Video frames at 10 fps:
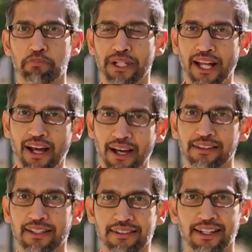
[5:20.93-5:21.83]
But
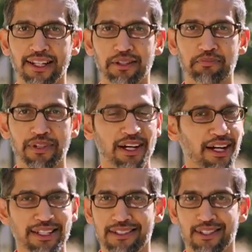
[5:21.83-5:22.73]
at the time,
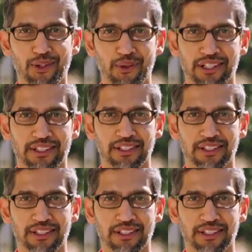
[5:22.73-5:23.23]
I didn't know it.